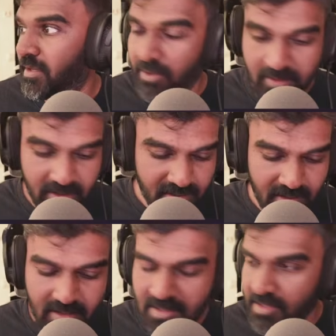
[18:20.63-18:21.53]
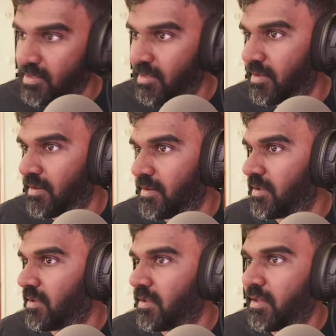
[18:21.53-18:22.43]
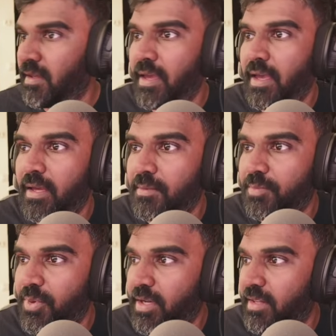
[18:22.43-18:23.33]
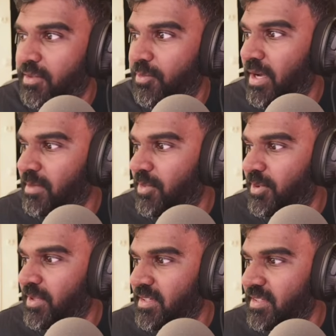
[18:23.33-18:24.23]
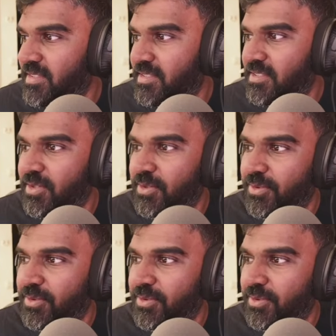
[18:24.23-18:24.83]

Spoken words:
all these things and put it in the whiteboard so